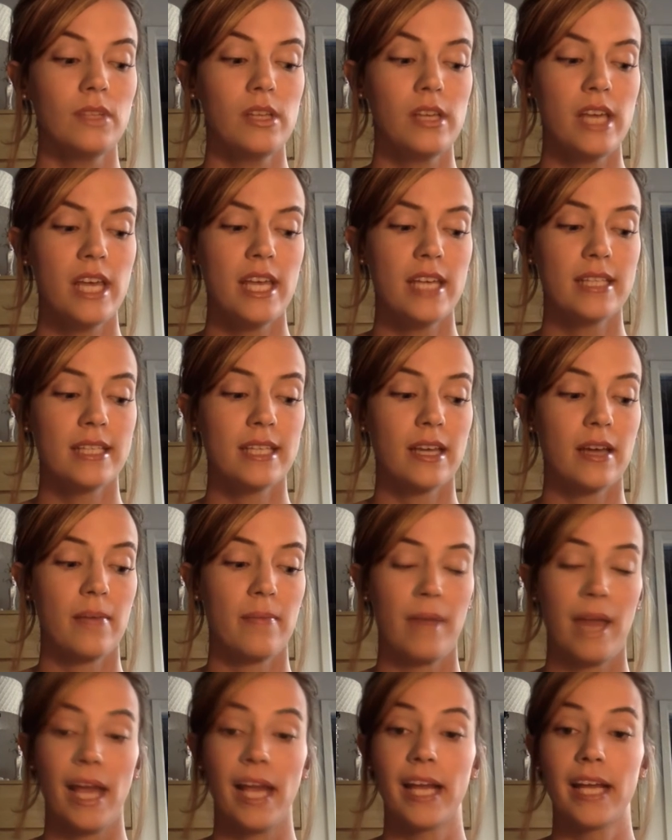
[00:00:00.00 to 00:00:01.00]
His
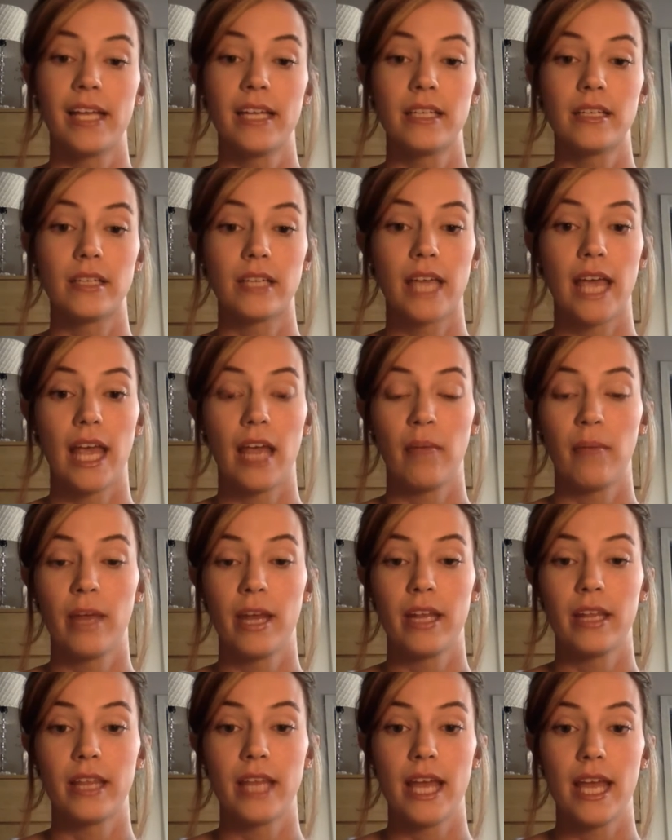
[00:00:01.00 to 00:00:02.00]
command came in
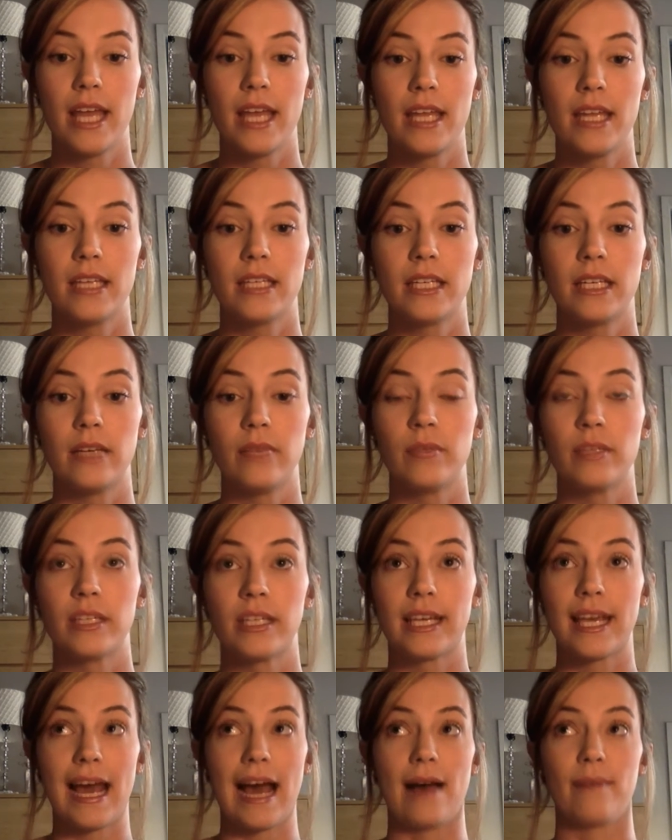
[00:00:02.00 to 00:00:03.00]
at the end. He was
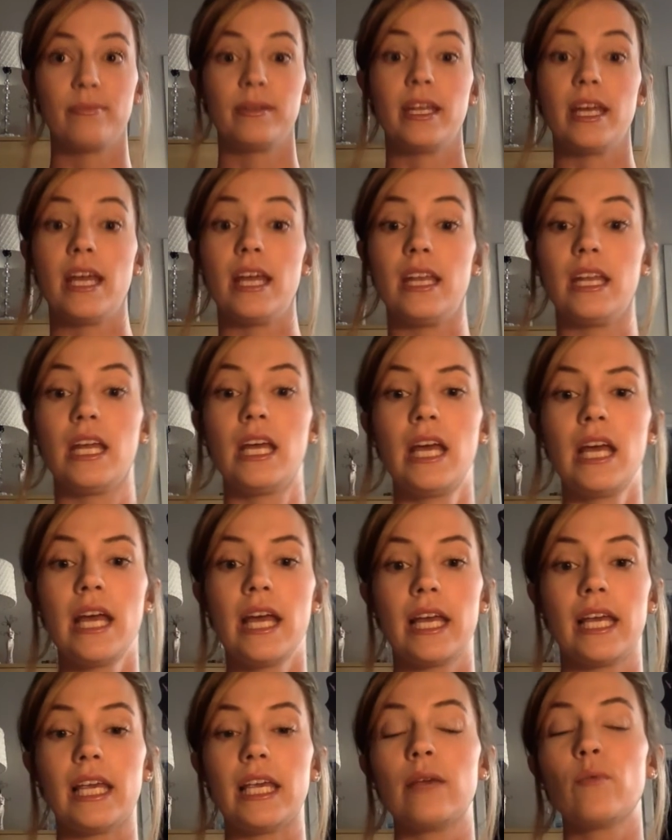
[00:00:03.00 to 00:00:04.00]
a captain.
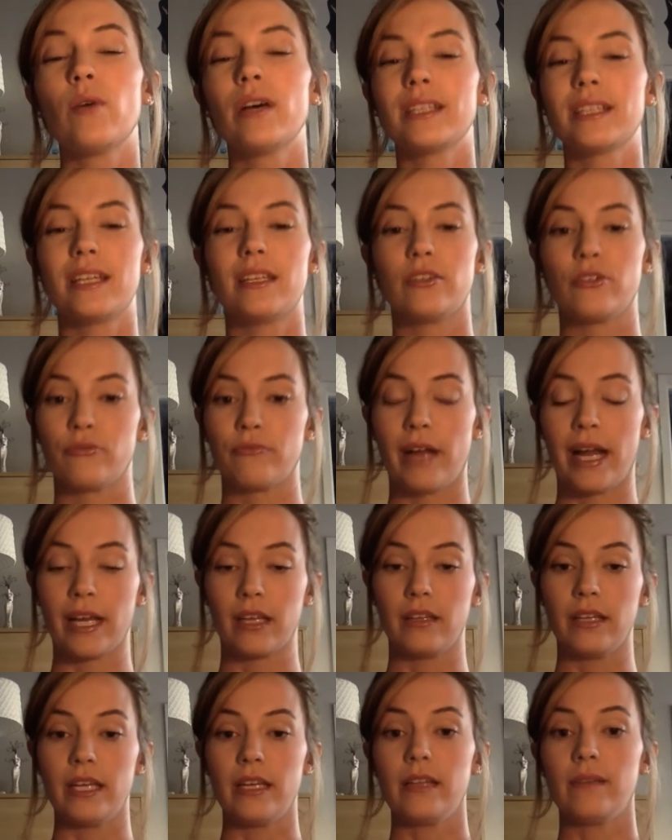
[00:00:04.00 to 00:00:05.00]
He wasn't
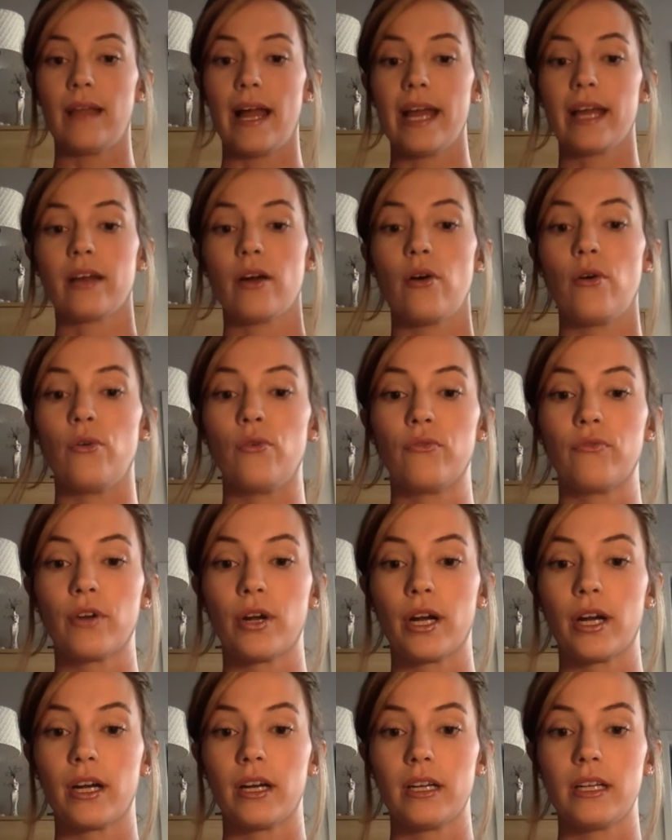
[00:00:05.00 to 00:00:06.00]
directly like
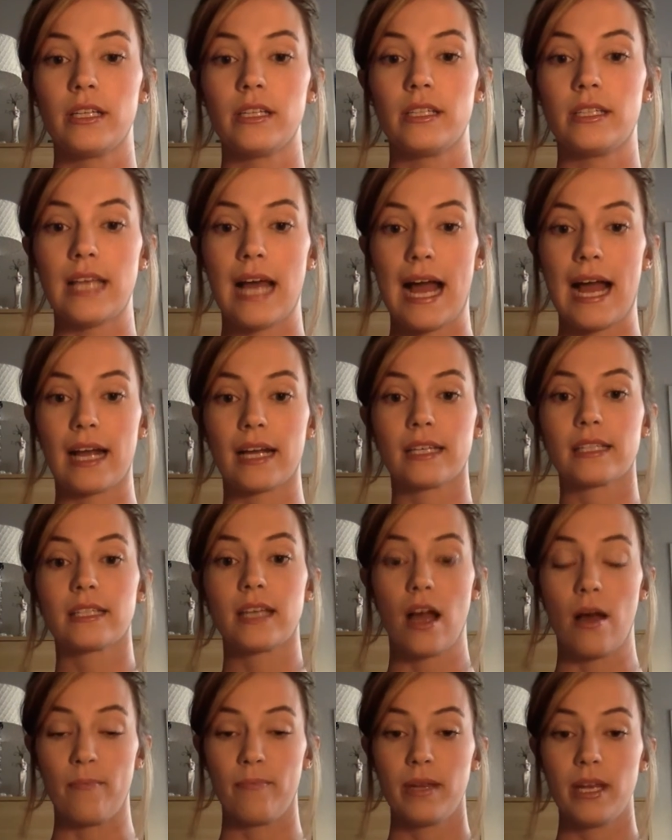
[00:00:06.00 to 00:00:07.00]
over Zach's
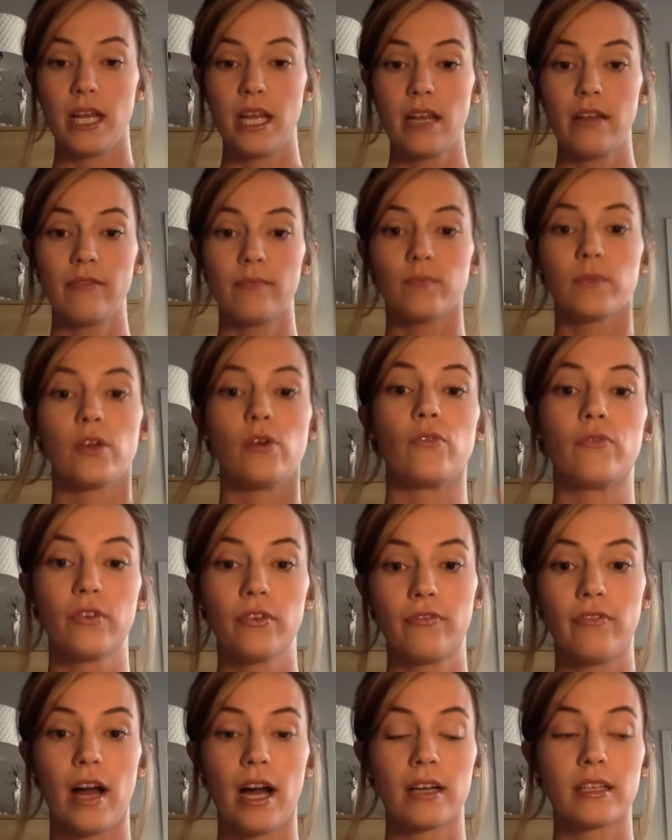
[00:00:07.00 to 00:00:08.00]
company, over
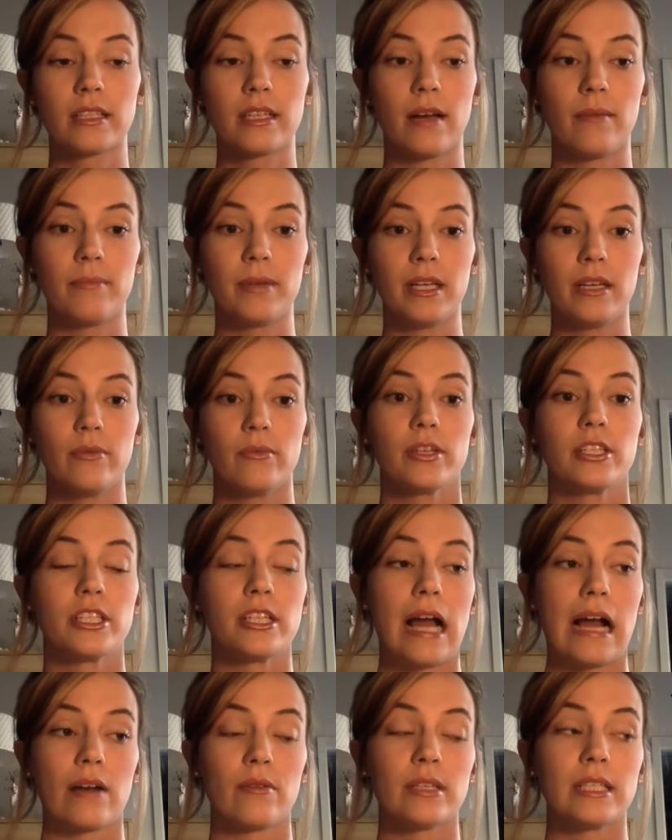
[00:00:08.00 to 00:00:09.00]
Fox company, which
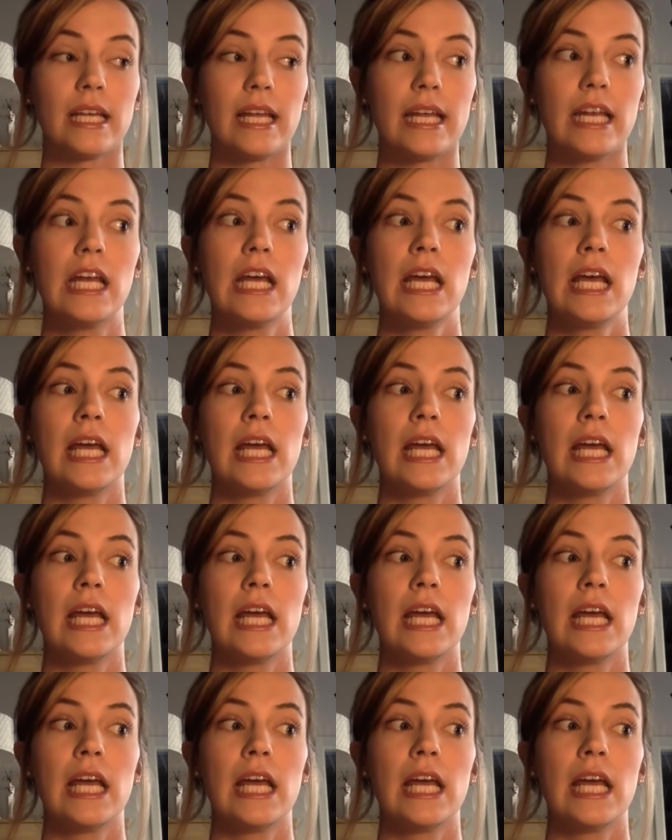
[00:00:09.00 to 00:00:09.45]
Zach was in.